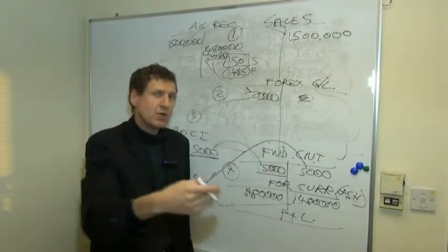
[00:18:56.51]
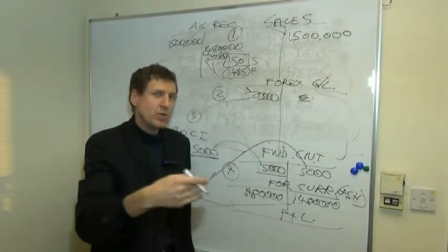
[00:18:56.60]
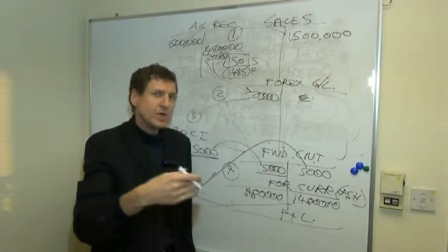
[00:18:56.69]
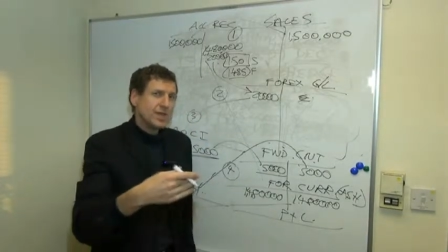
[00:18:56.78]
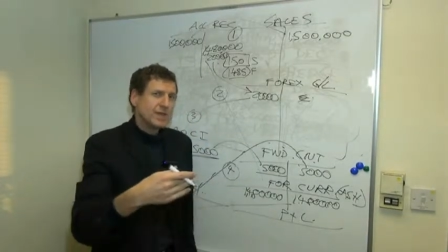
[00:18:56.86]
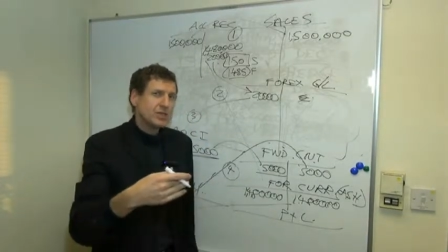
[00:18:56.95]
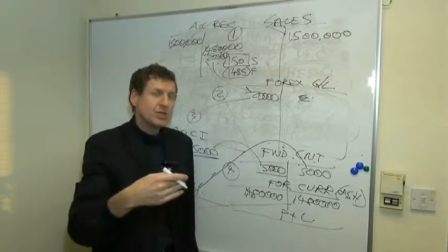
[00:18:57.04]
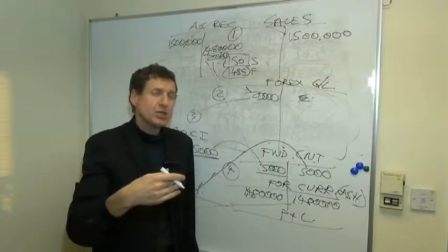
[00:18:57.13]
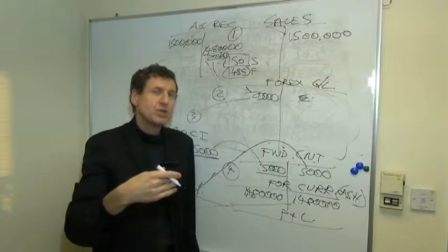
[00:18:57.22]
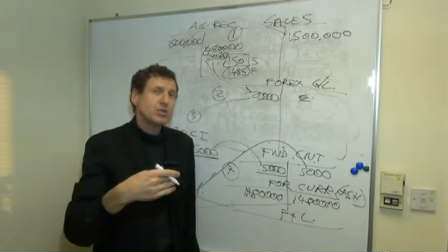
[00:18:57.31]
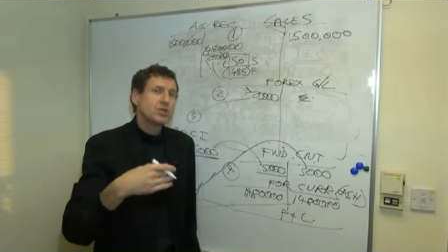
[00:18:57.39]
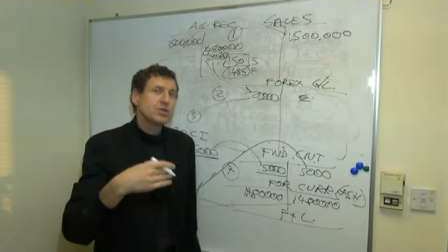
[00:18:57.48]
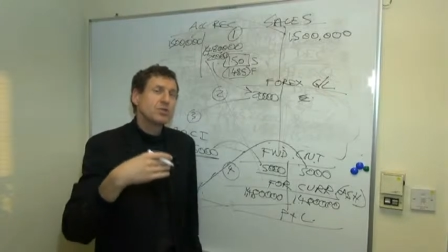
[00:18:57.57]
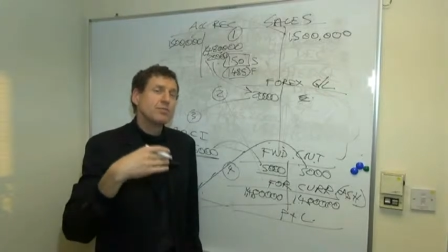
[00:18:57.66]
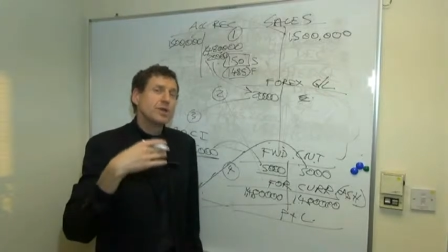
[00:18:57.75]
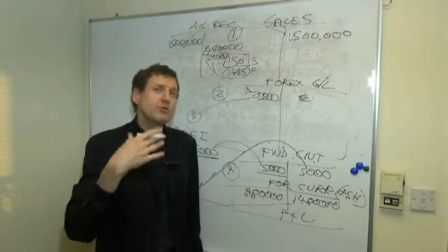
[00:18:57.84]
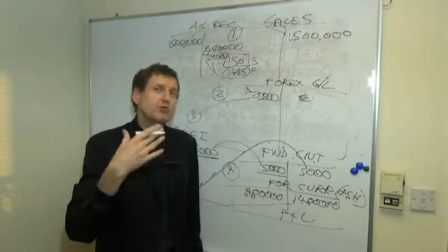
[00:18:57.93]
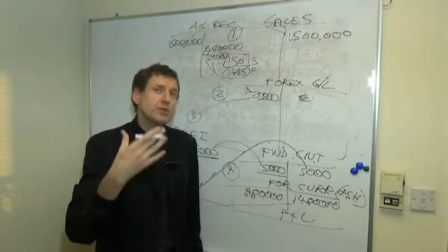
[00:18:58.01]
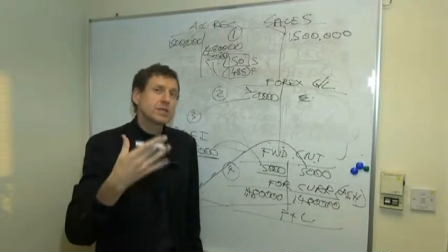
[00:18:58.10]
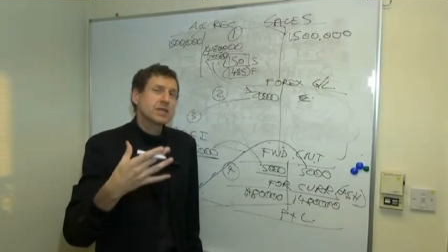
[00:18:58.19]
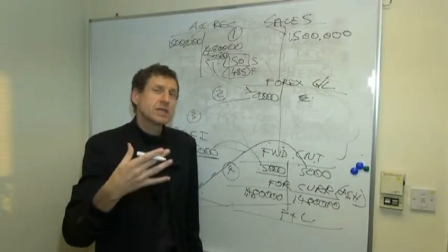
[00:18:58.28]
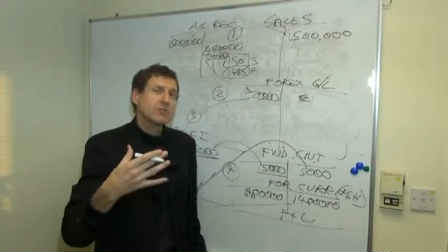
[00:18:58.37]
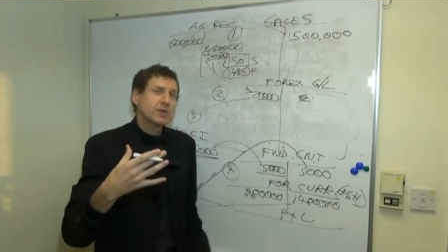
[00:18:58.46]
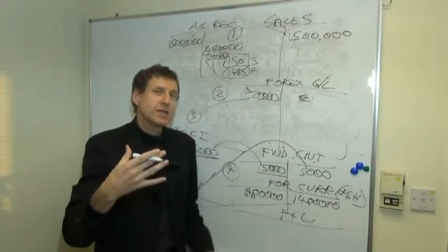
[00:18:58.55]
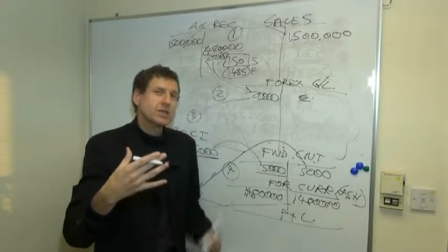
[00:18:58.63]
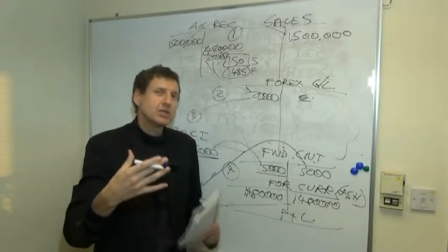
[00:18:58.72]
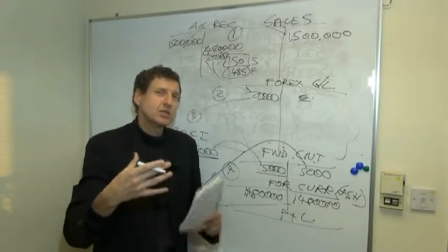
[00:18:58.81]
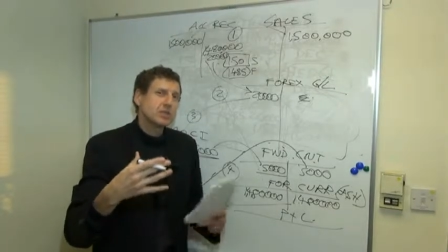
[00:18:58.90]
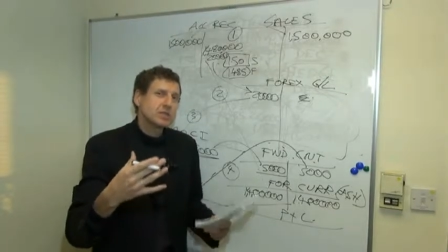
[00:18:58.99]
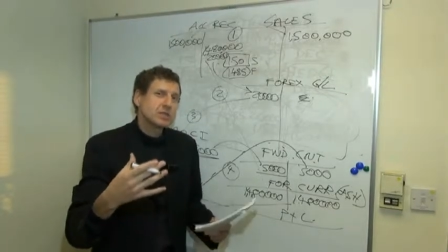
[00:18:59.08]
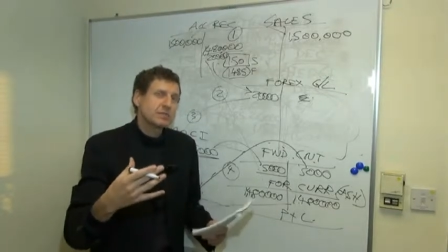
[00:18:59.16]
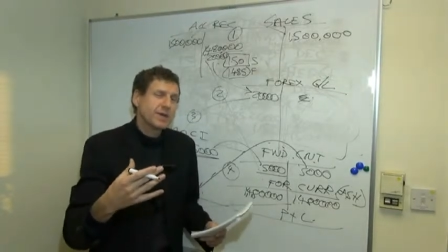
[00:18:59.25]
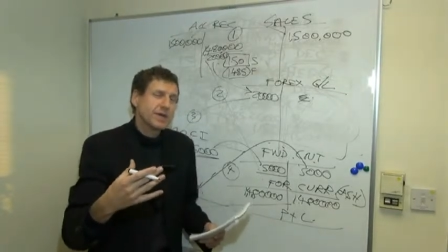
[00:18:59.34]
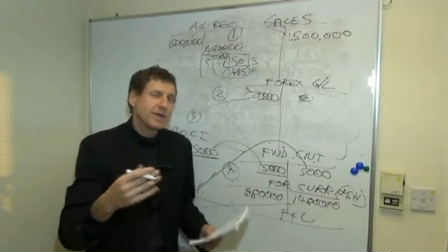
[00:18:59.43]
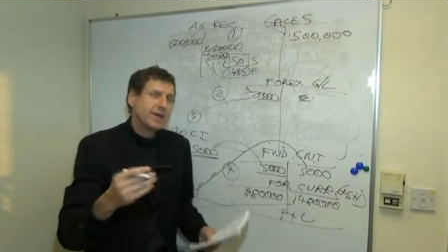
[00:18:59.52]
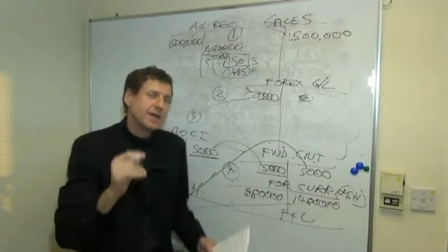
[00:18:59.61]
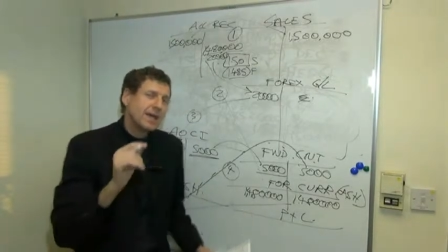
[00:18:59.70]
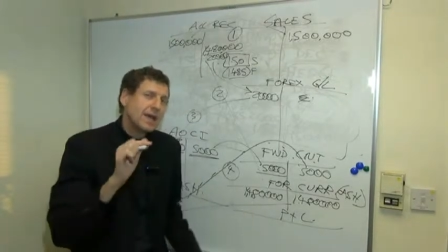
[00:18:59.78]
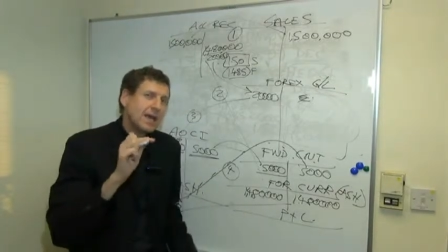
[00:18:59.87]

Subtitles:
We can choose to be risky. We can choose to speculate.